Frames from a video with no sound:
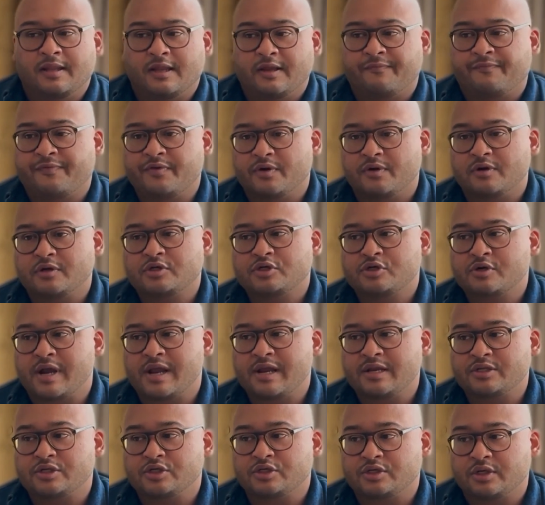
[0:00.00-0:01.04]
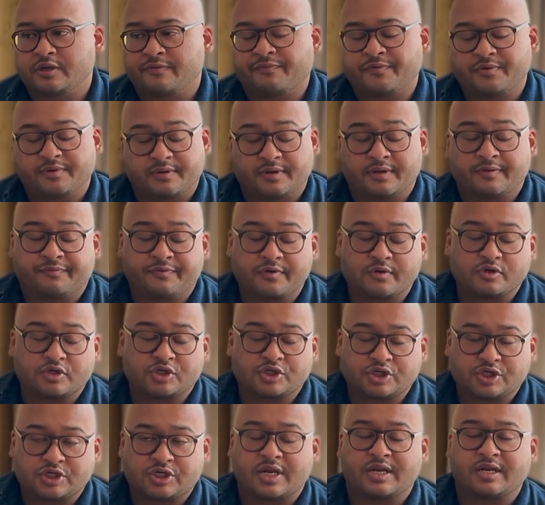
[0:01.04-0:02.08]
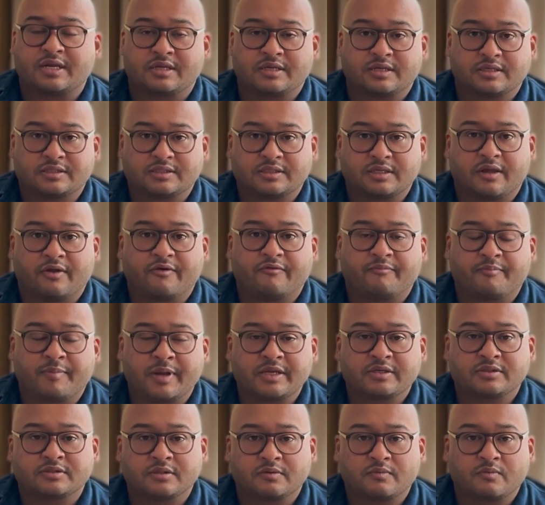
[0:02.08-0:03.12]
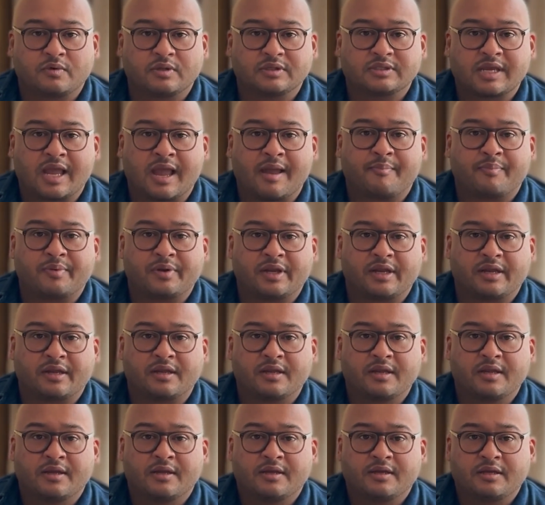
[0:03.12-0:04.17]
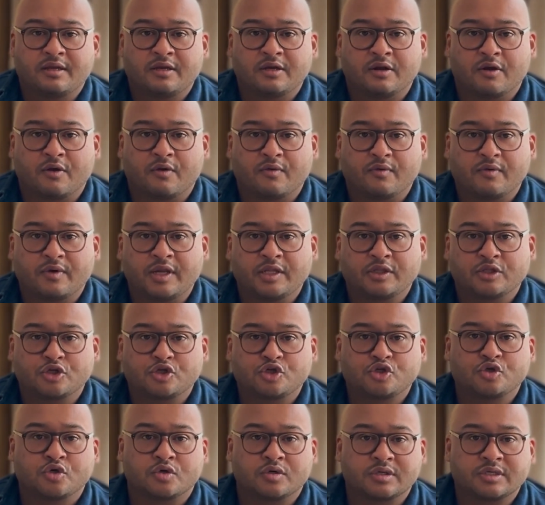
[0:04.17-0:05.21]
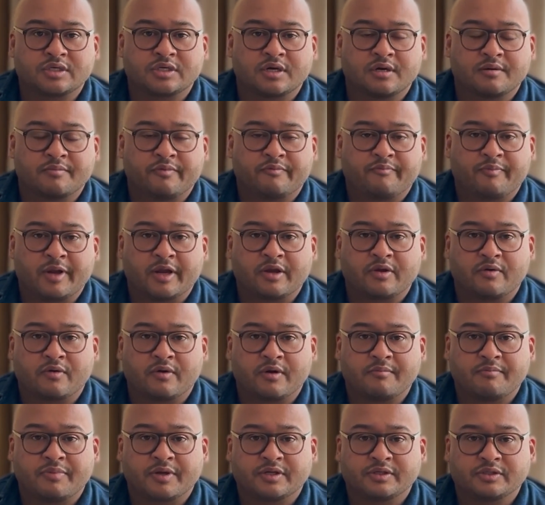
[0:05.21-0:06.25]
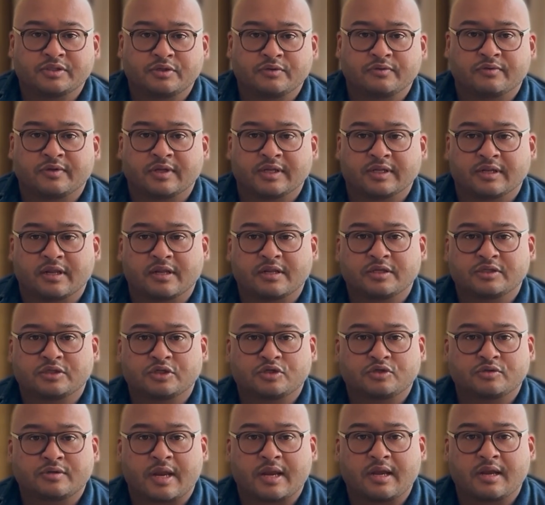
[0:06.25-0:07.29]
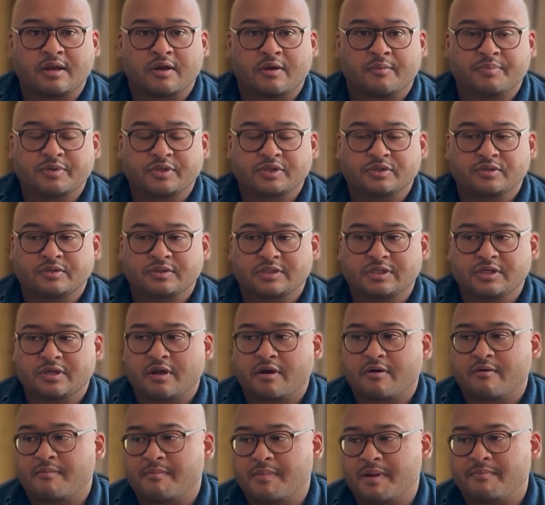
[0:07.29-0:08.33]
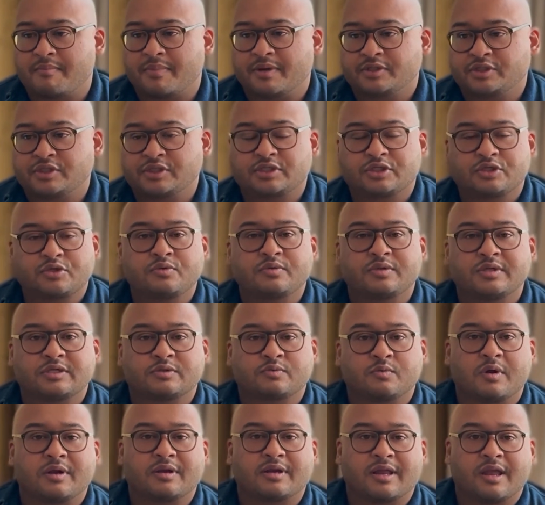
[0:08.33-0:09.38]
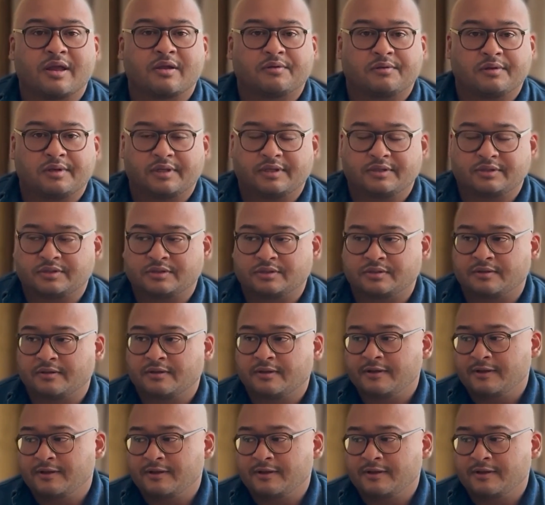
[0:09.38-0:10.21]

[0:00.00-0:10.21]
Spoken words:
If you're trying to, if you're shitting yourself based on what's happening, in the short term of Bitcoin because you think that there's a trading opportunity, you got to remember, just do this one calculation.